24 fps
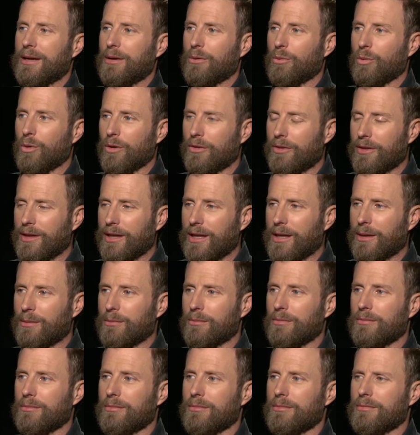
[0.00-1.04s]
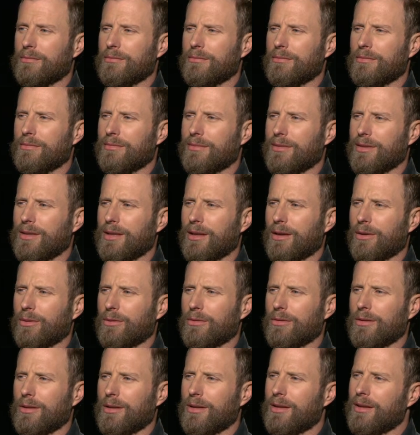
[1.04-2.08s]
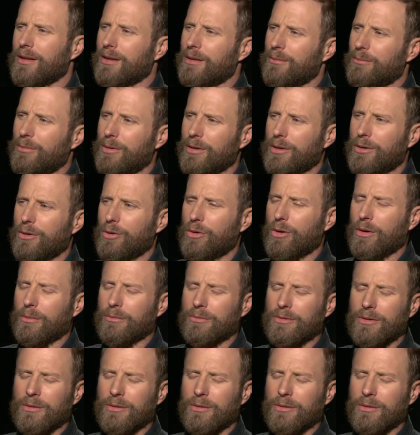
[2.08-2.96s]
with him, you know, pretty cool.